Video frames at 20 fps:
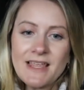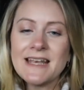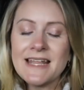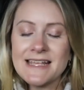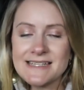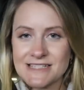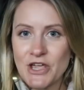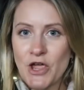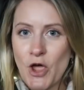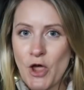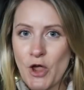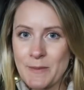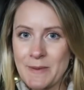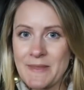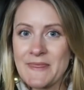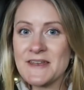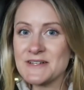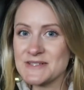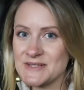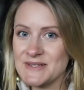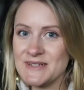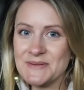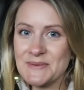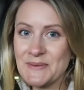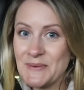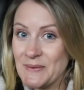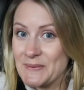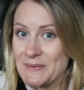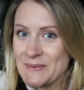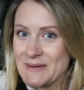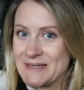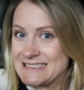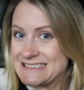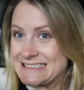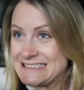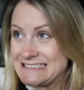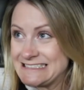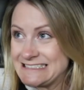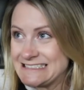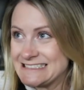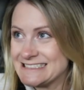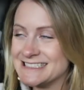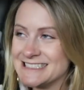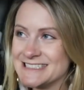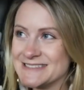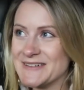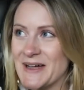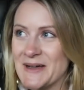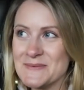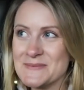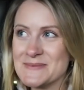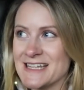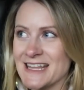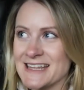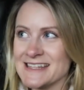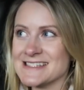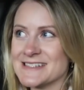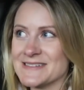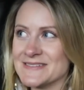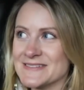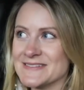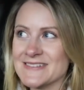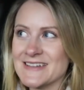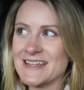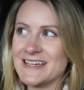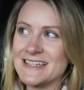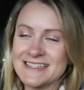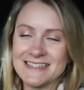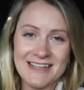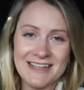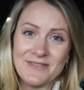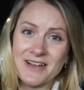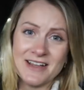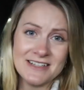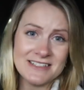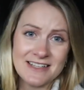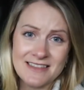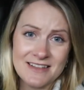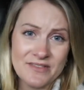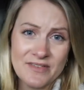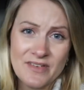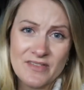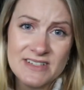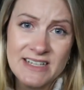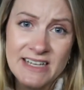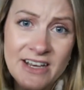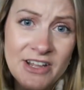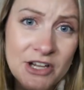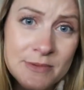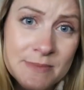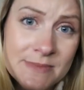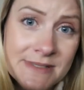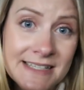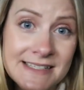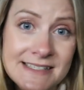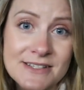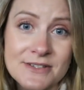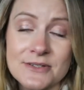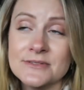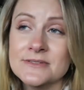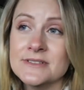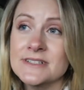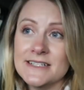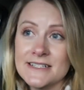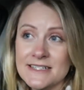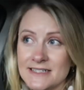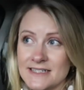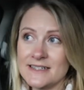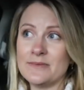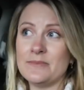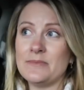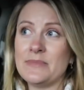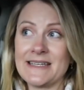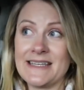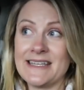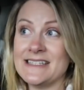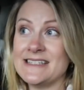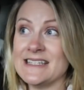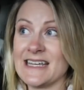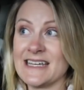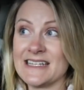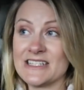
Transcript: Let's go home and then I'll do a little haul. Little HomeSense haul. I don't think I've ever done HomeSense haul. A bit giddy